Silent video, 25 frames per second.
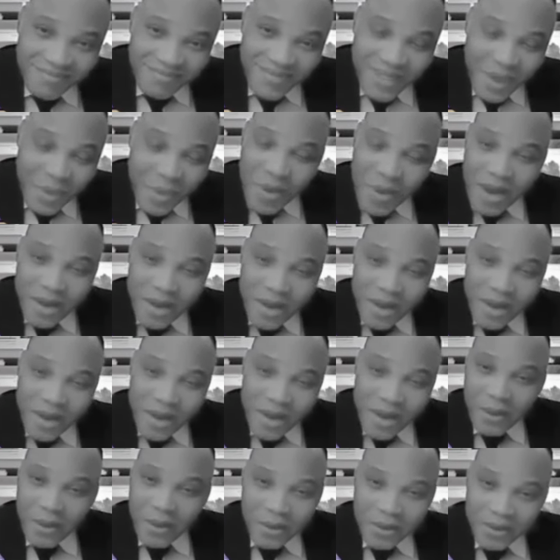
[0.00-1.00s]
We are not
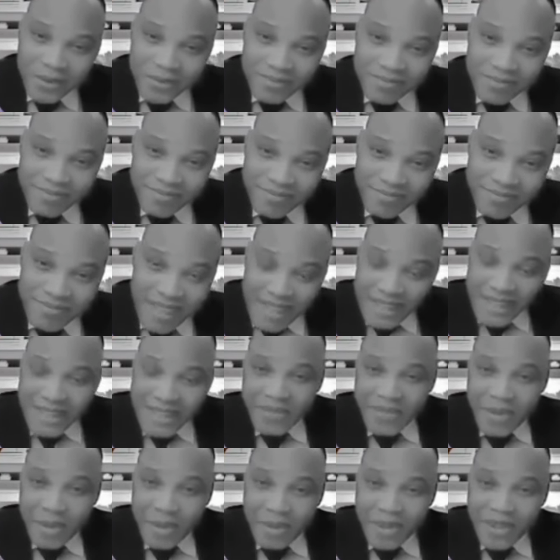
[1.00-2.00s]
poor. Have
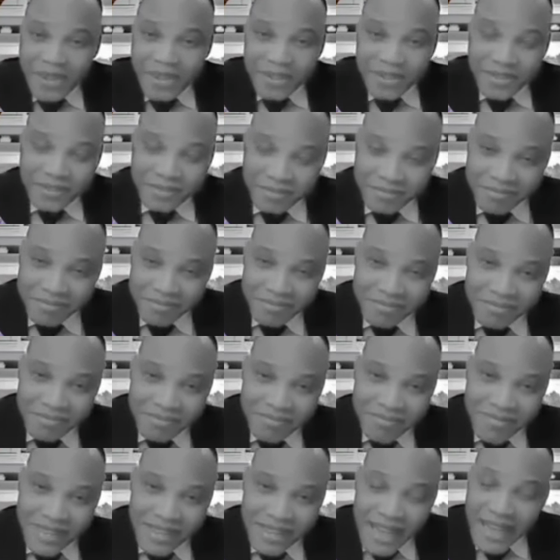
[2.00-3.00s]
never been.
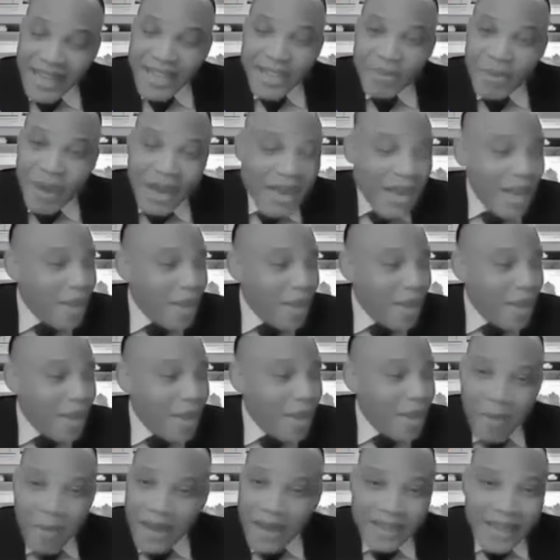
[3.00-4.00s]
That is why a
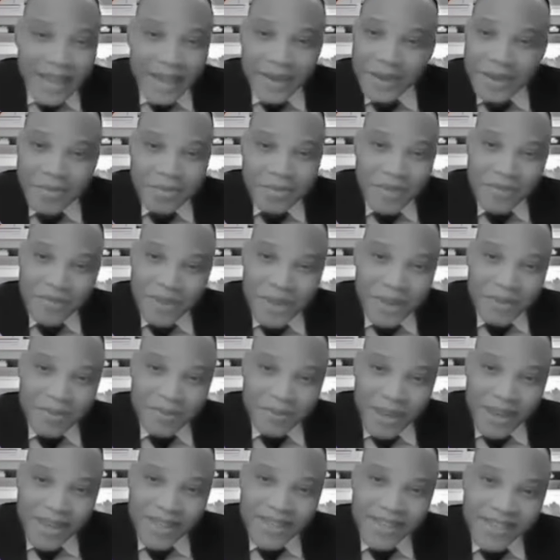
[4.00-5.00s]
poor man cannot be a freedom
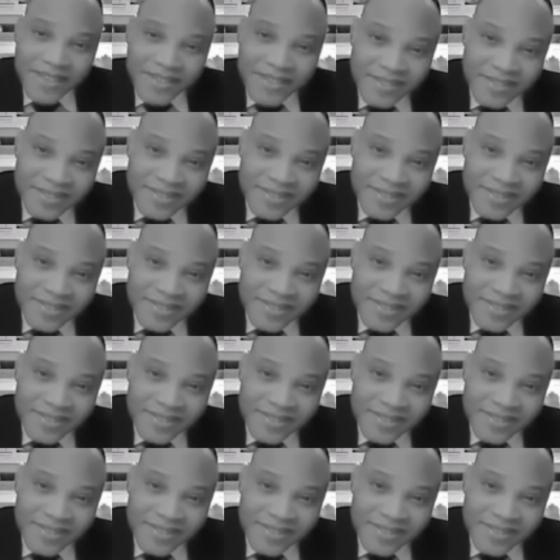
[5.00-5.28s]
fighter.